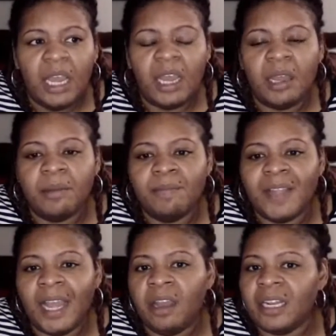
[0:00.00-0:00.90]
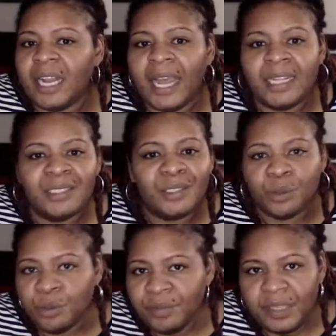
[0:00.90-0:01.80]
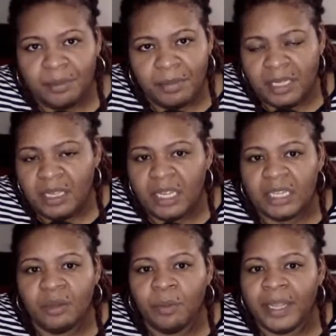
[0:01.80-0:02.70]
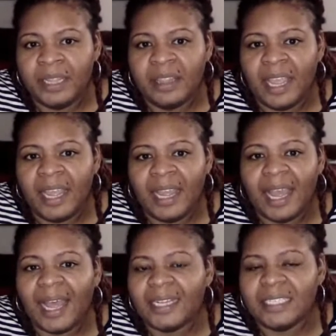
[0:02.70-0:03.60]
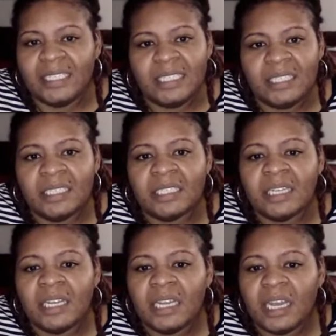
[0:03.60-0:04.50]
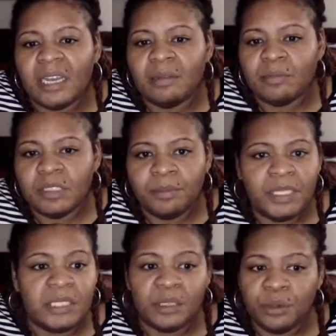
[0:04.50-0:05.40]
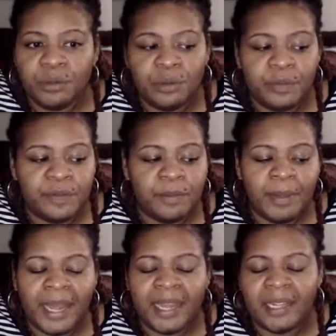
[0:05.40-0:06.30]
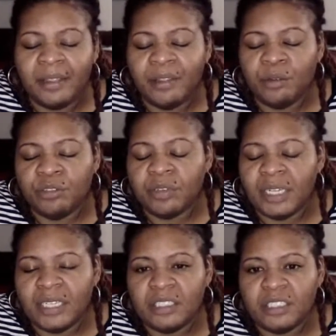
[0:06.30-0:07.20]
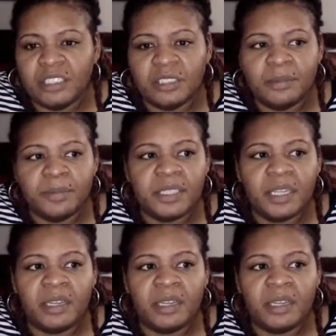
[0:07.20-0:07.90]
that are not serving me in the way that I need to be served by those relationships.